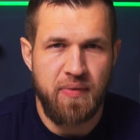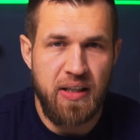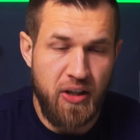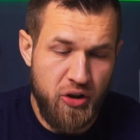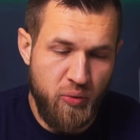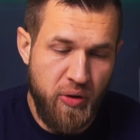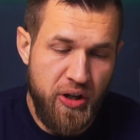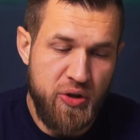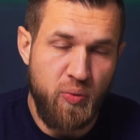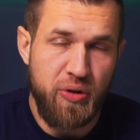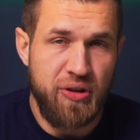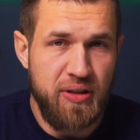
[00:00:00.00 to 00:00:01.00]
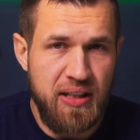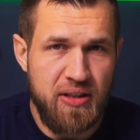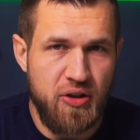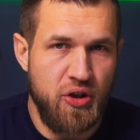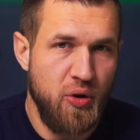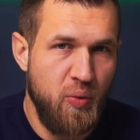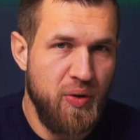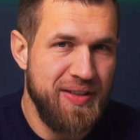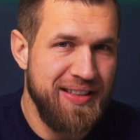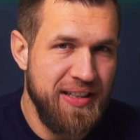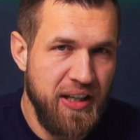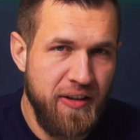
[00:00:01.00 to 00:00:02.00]
In other words, what you need to do is
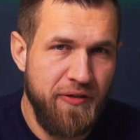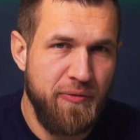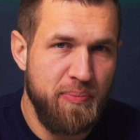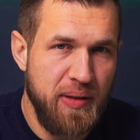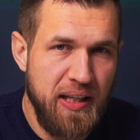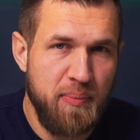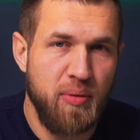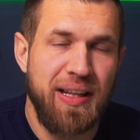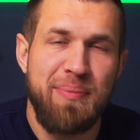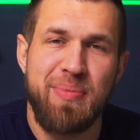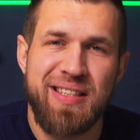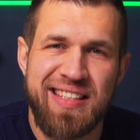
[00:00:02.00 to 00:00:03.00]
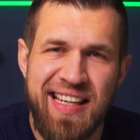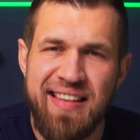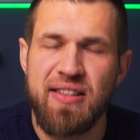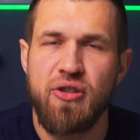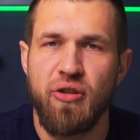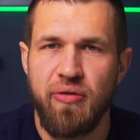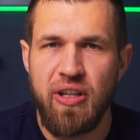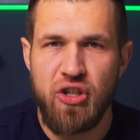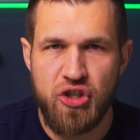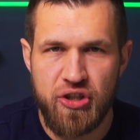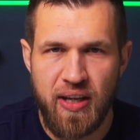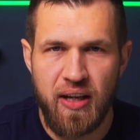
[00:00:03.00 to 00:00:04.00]
give people a percentage of
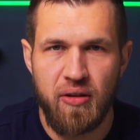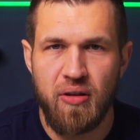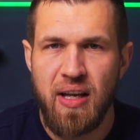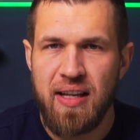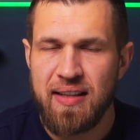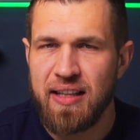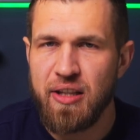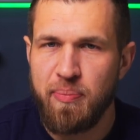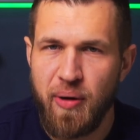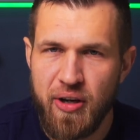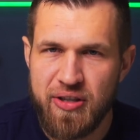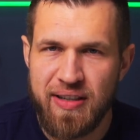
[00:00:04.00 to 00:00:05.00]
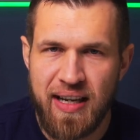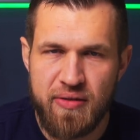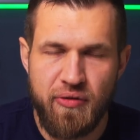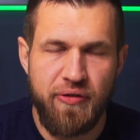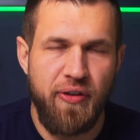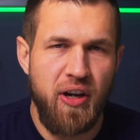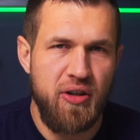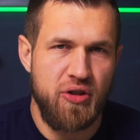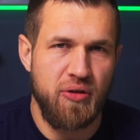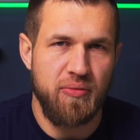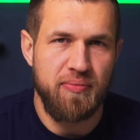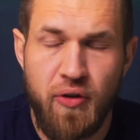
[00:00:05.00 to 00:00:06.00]
each sale that the person has referred
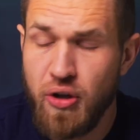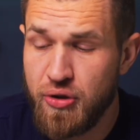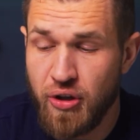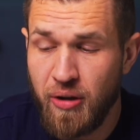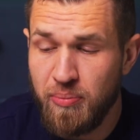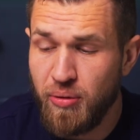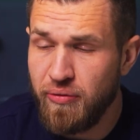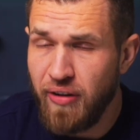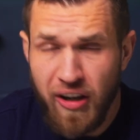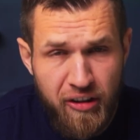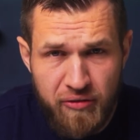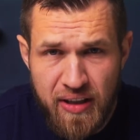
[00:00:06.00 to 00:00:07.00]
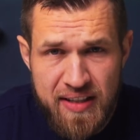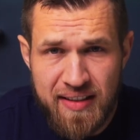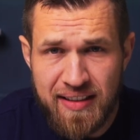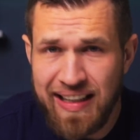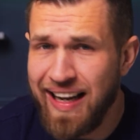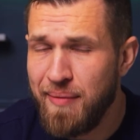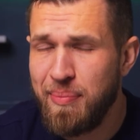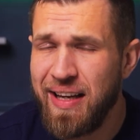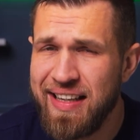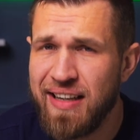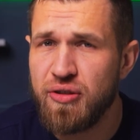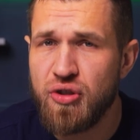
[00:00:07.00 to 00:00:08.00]
you. For example, very recently I
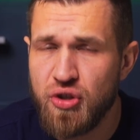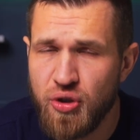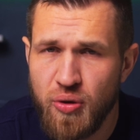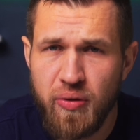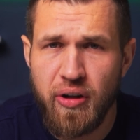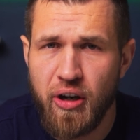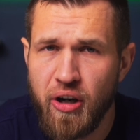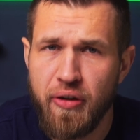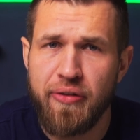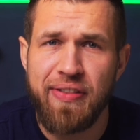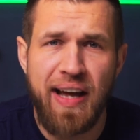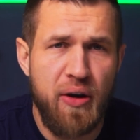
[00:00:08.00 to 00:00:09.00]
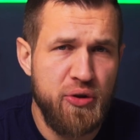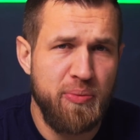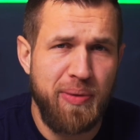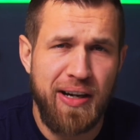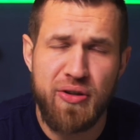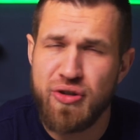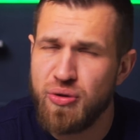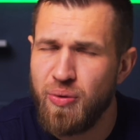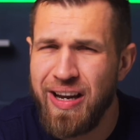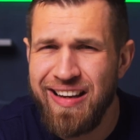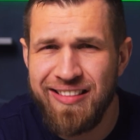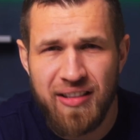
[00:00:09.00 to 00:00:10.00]
paid out £2,500 to
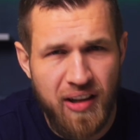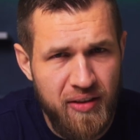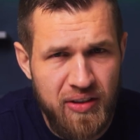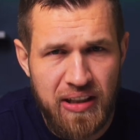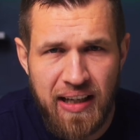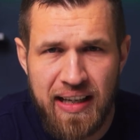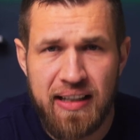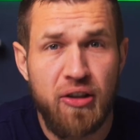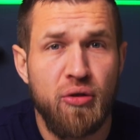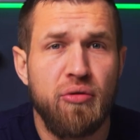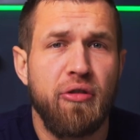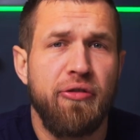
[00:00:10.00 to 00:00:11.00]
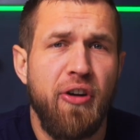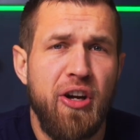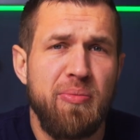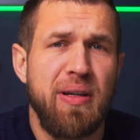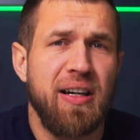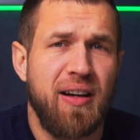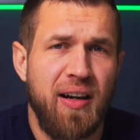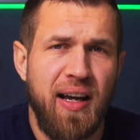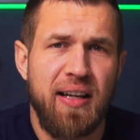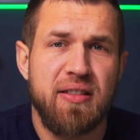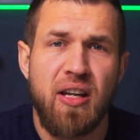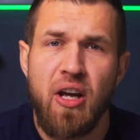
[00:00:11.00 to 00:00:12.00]
a lovely lady who referred me a
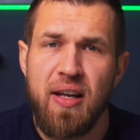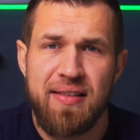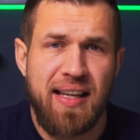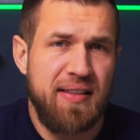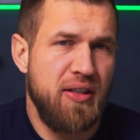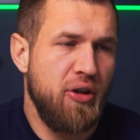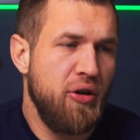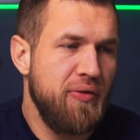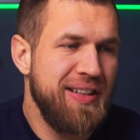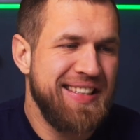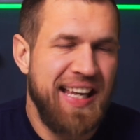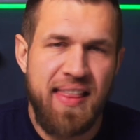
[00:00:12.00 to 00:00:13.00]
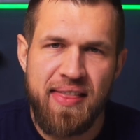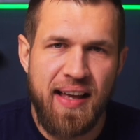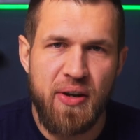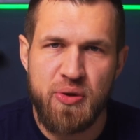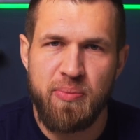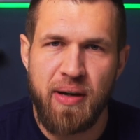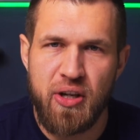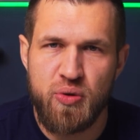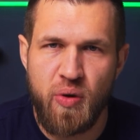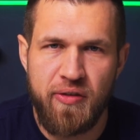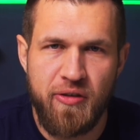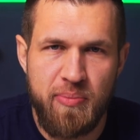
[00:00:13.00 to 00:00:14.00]
client that did over £10,000
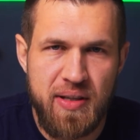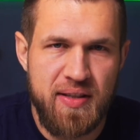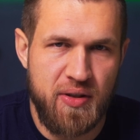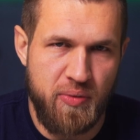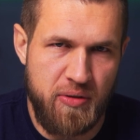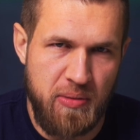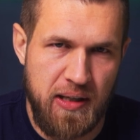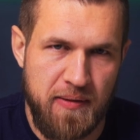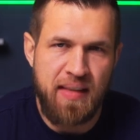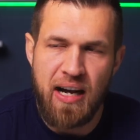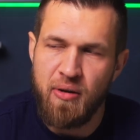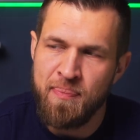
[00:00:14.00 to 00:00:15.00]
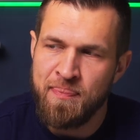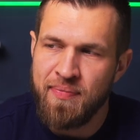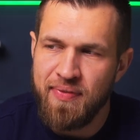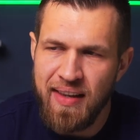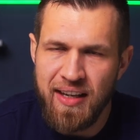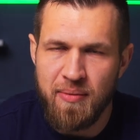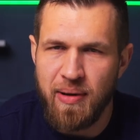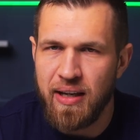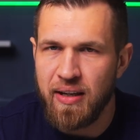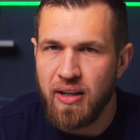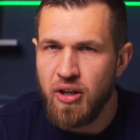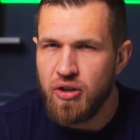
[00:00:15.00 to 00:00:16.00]
worth of business with me. Now, think about it.